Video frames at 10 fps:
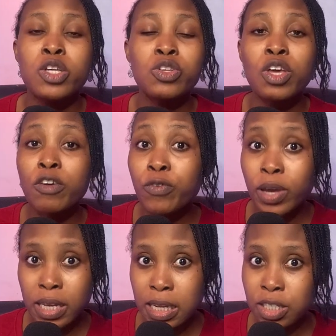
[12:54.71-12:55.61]
So if you're
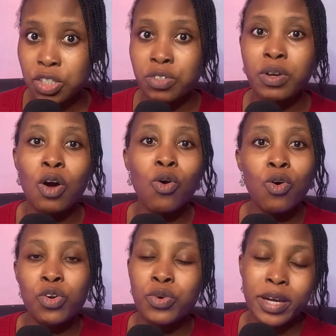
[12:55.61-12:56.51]
in Nigeria,
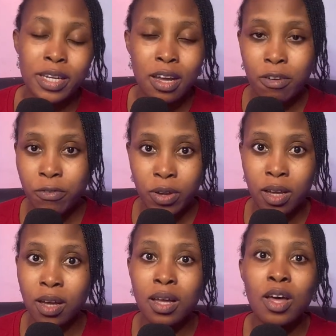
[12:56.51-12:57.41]
or you're in
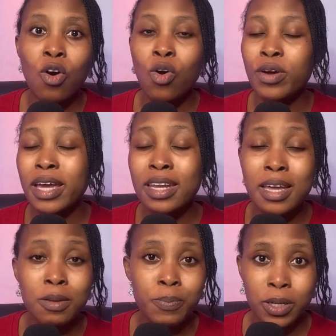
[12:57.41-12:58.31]
Africa, or you're in
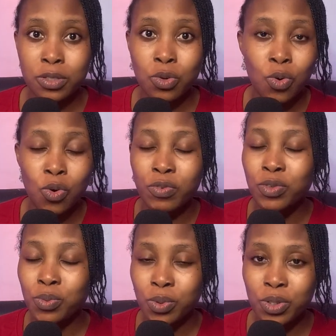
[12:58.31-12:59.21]
any part of
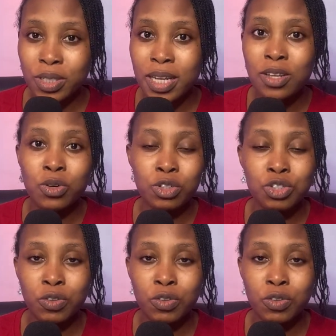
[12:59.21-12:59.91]
the world, any country of